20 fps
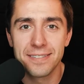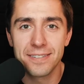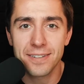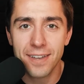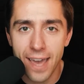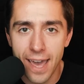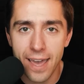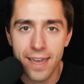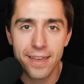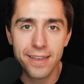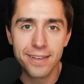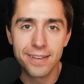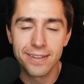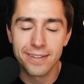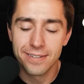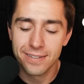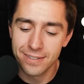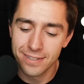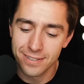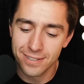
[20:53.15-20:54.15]
Okay?
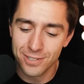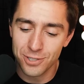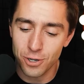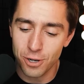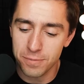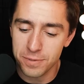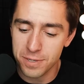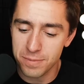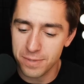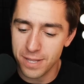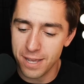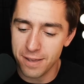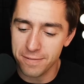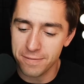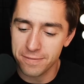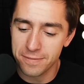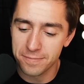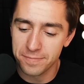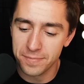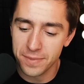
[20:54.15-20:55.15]
Show him some
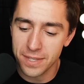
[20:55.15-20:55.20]
love.